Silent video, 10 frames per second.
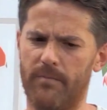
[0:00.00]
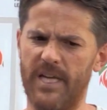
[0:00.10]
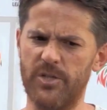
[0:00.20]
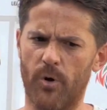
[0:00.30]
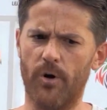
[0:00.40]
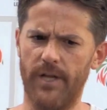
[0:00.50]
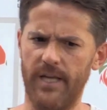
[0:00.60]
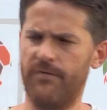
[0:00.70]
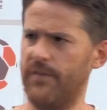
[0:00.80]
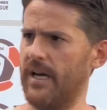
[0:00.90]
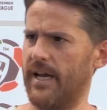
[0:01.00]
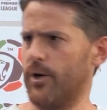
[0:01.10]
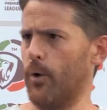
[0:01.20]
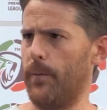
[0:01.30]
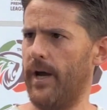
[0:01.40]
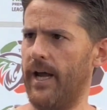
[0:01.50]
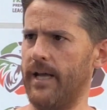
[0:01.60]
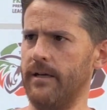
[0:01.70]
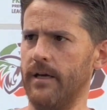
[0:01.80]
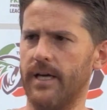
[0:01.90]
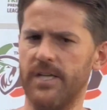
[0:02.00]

He's already feeling no pain.